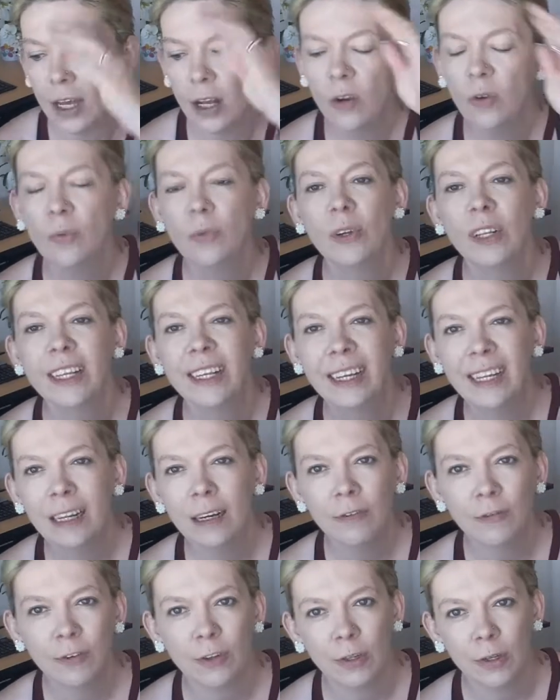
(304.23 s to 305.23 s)
I don't really need
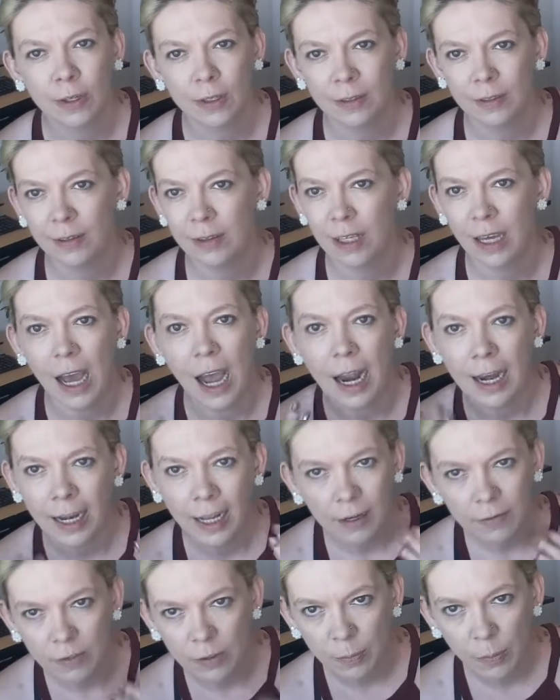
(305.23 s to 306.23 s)
it for the
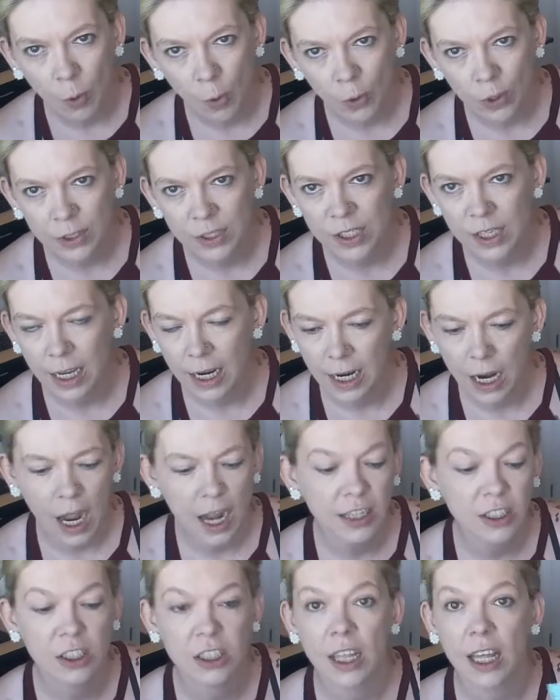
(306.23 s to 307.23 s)
hiding of the pores thing.
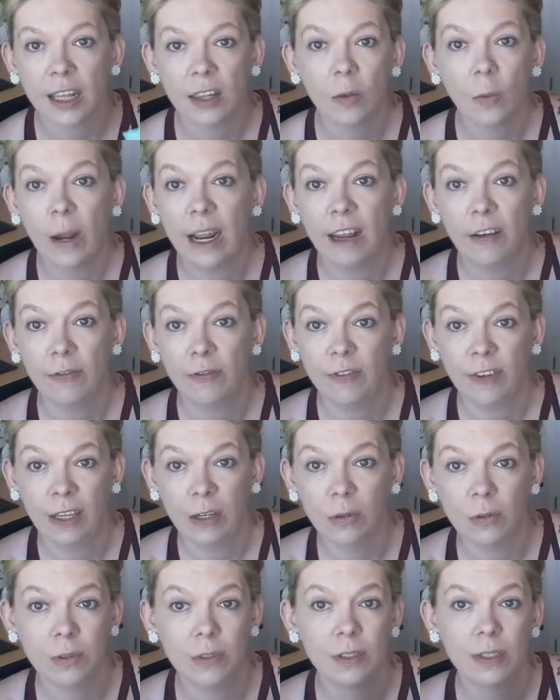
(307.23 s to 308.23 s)
I just like the way it
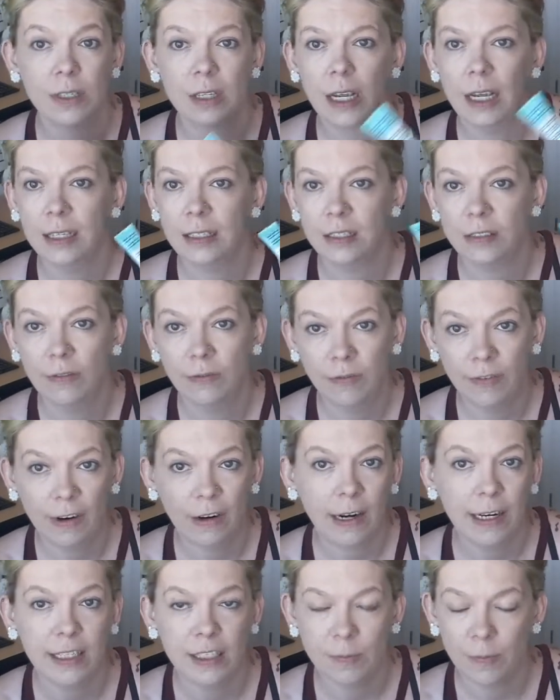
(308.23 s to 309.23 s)
feels. It's
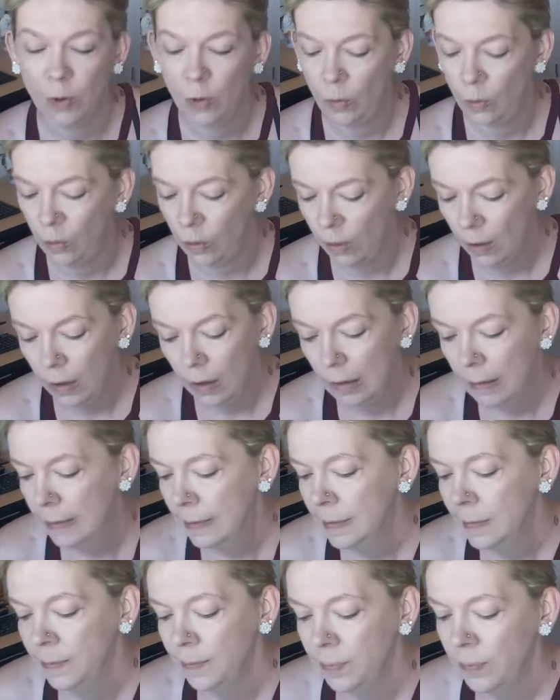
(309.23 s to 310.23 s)
very smooth.
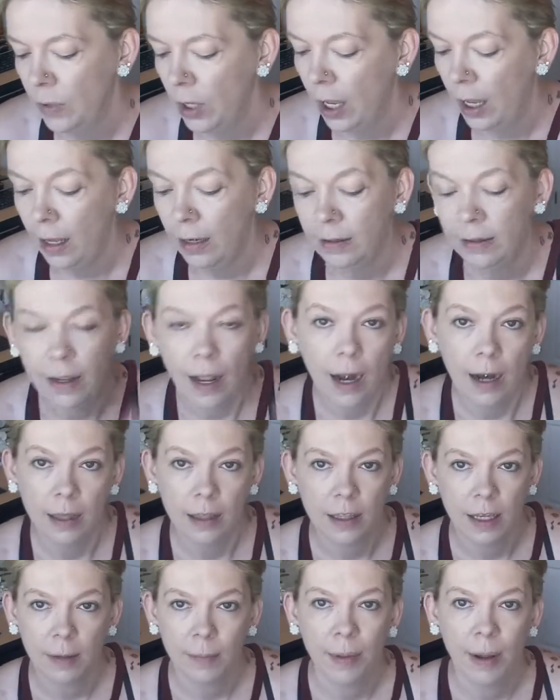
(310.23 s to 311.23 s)
And
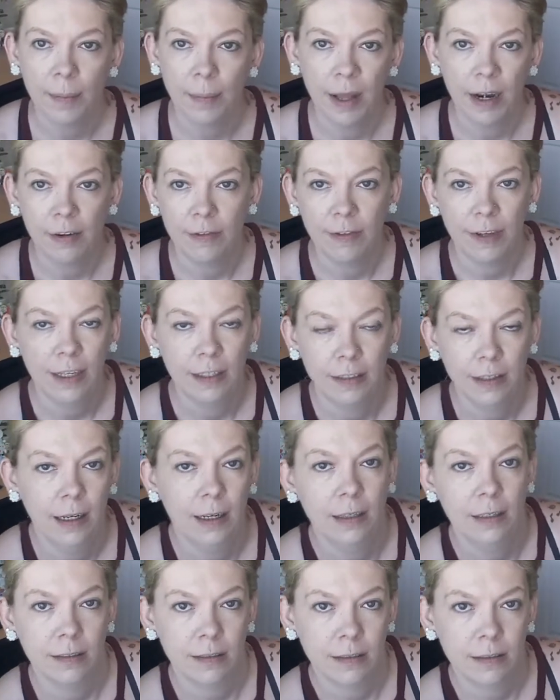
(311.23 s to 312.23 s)
anything by Benefit
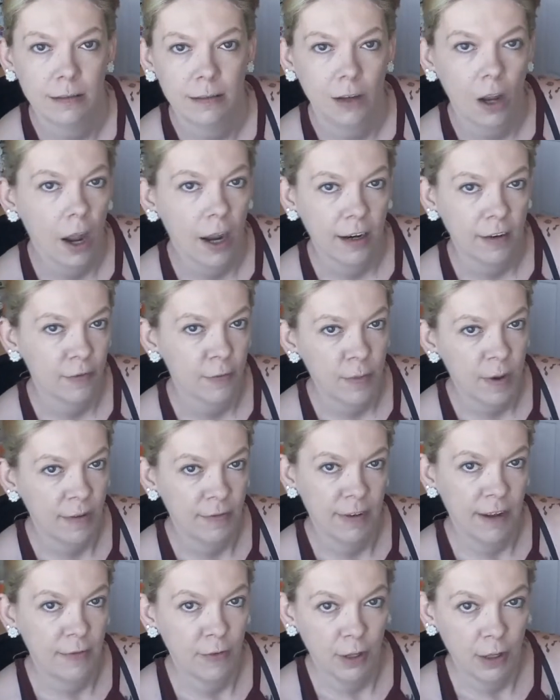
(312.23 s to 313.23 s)
is kind of my
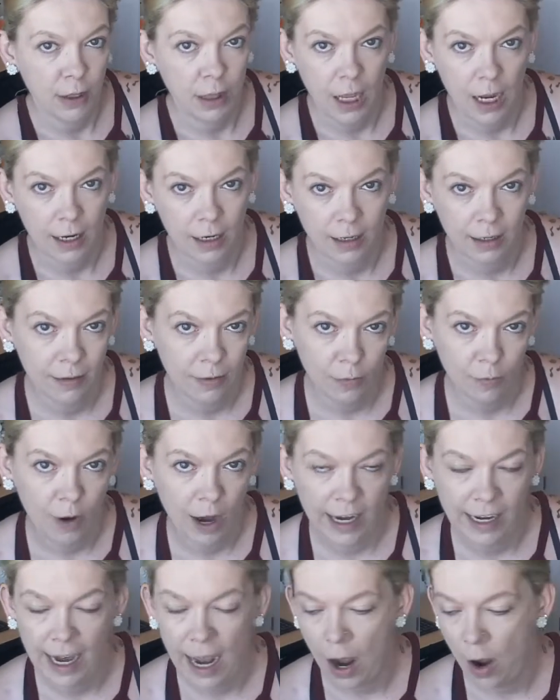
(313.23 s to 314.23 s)
favorite thing
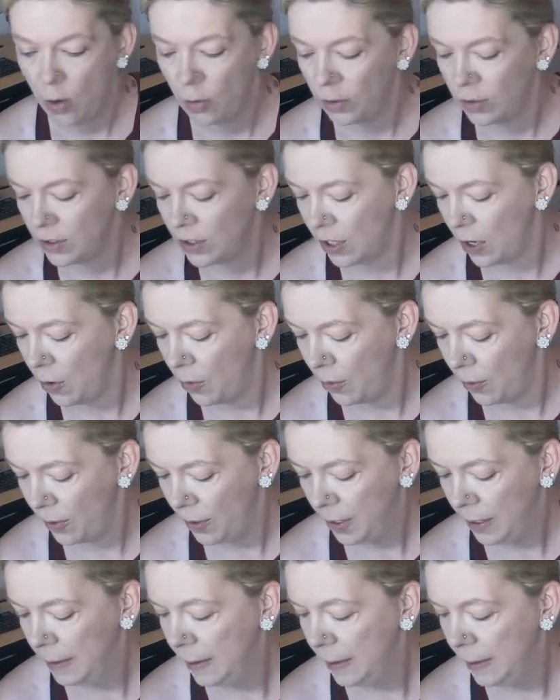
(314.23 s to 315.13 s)
right now. So,